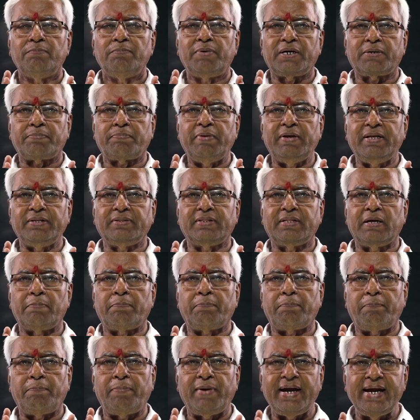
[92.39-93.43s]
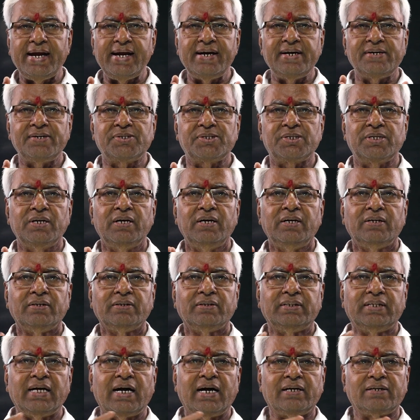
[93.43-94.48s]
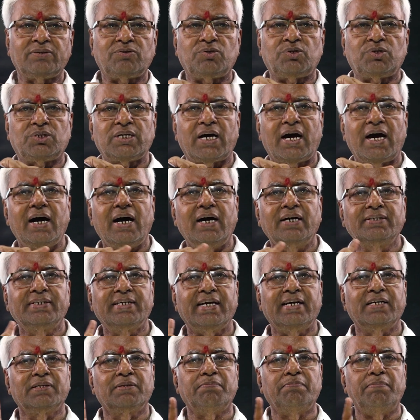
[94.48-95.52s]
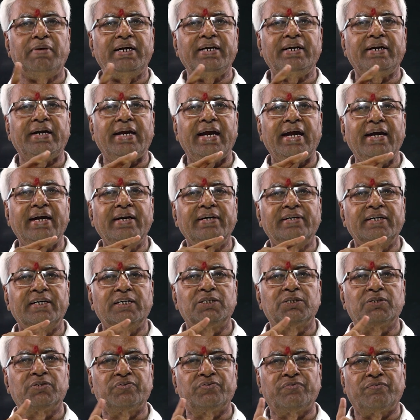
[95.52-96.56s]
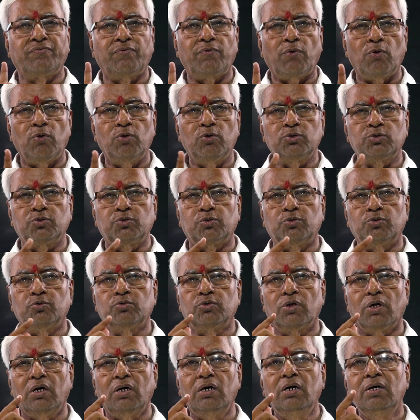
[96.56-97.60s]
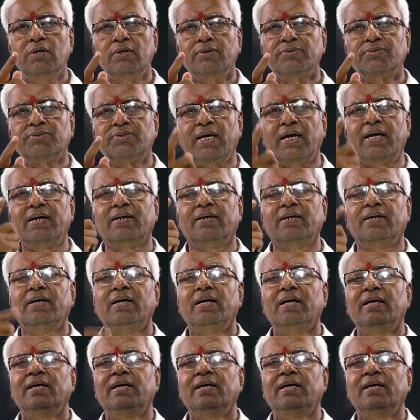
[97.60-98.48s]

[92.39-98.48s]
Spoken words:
between the plates, the charge has maintained its flow through the cell.